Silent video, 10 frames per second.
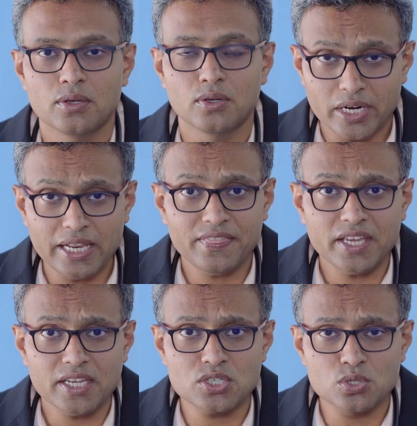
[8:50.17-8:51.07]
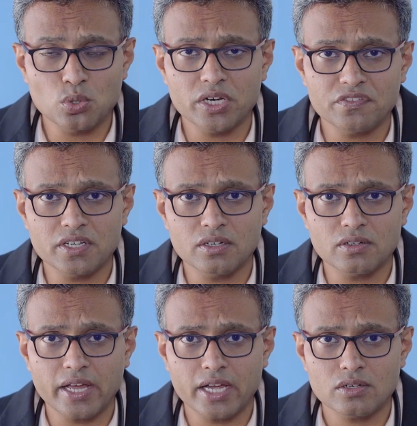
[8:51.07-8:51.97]
You really think it's so difficult
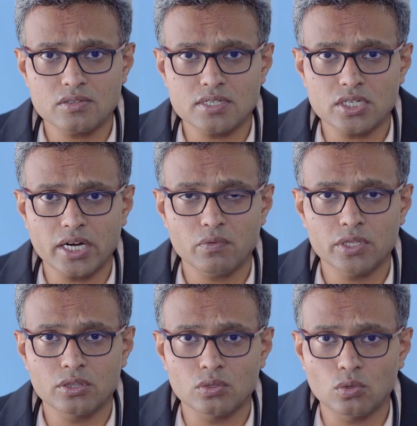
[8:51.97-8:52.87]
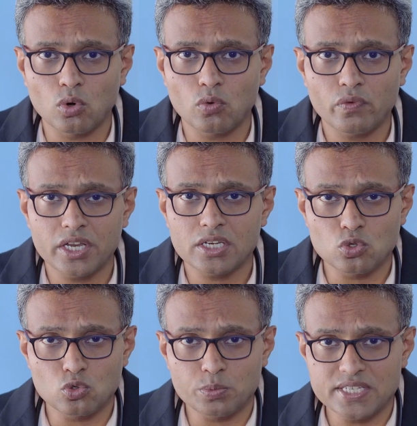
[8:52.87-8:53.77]
to diagnose a child with overweight
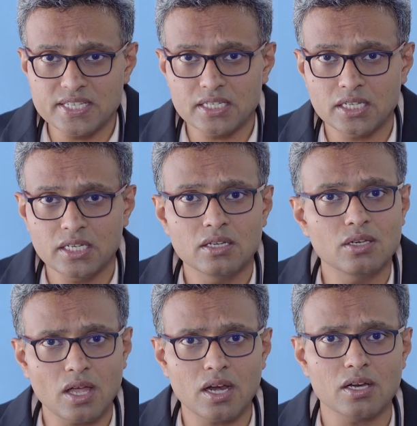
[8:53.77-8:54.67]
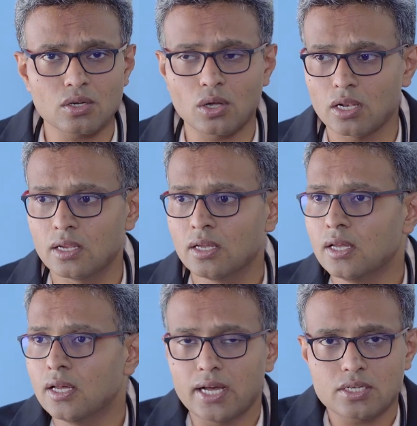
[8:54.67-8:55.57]
and obesity? Not at all.
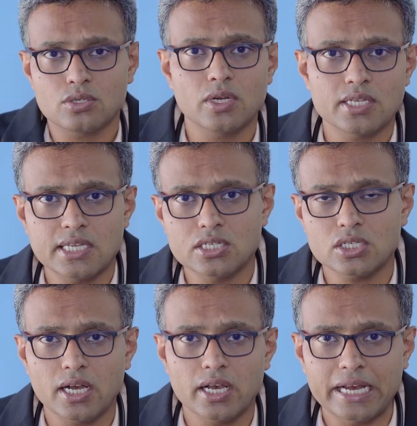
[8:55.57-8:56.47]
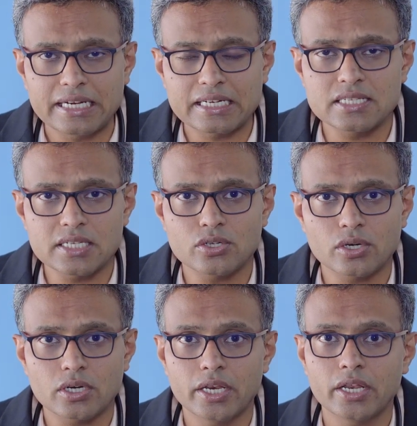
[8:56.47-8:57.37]
As soon as a child enters into
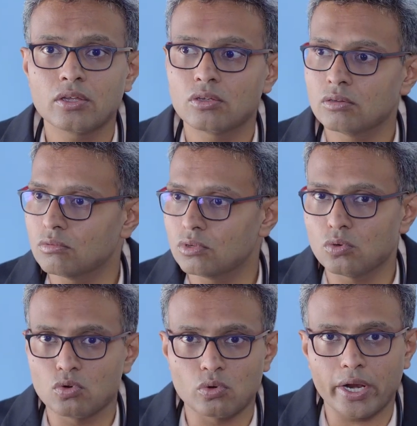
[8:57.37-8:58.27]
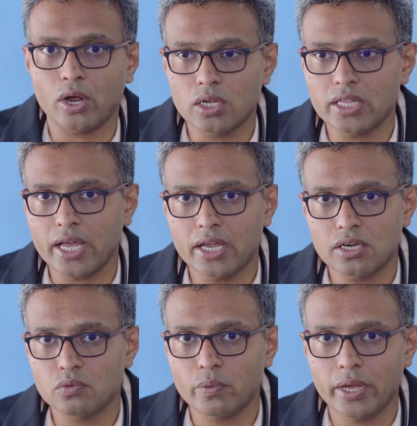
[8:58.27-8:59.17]
your clinic, you record the
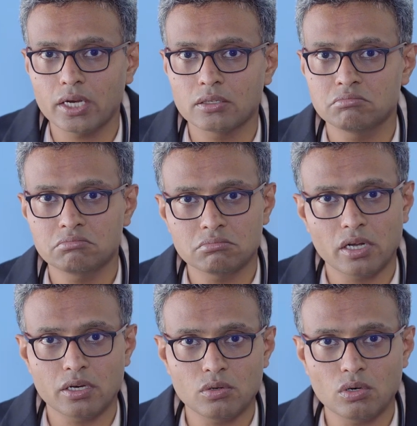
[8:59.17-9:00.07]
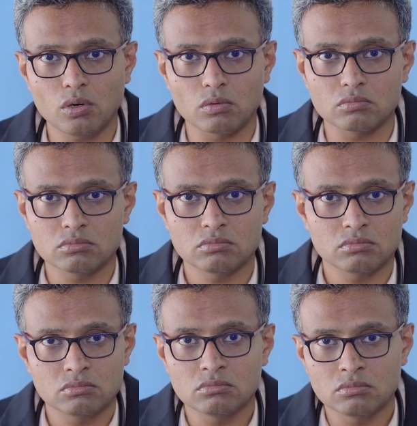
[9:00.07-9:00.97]
height and weight, and
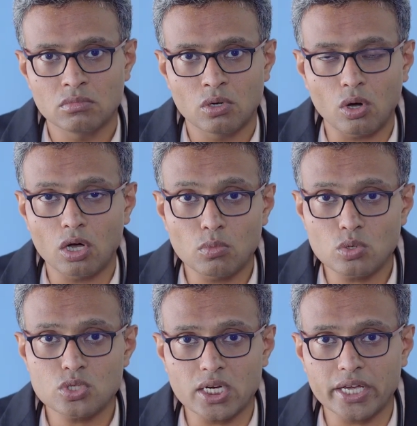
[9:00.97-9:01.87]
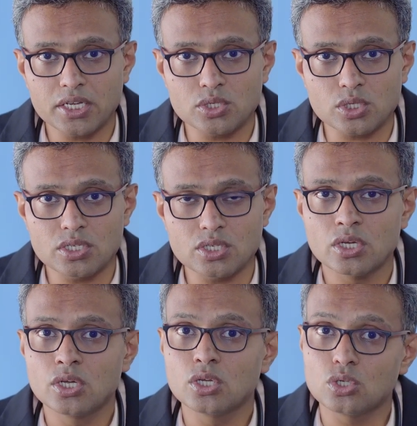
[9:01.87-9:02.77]
on most
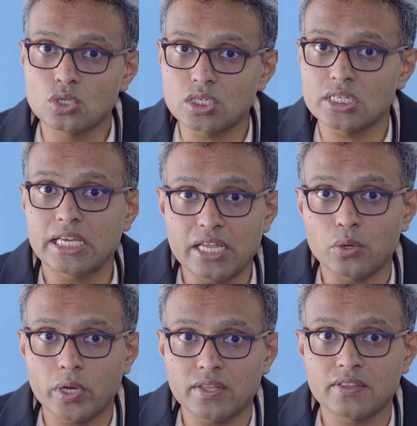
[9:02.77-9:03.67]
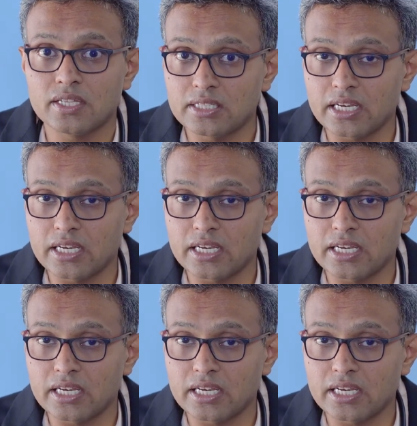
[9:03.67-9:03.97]
occasions, you're dealing with